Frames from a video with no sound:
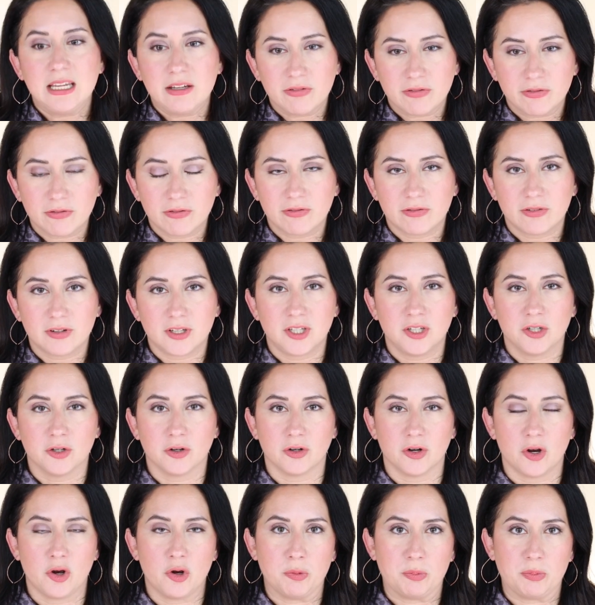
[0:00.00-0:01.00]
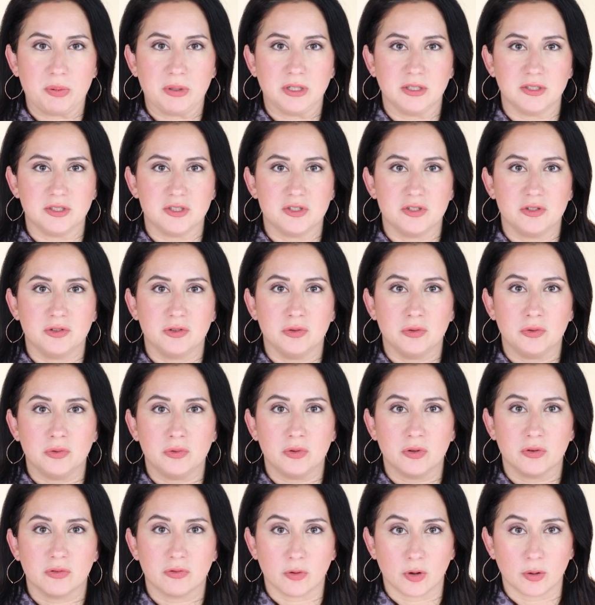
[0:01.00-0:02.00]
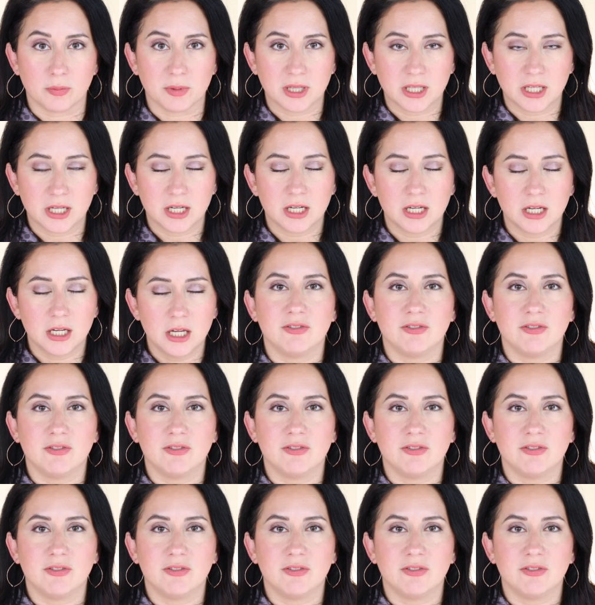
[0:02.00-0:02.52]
If you're open to the formula,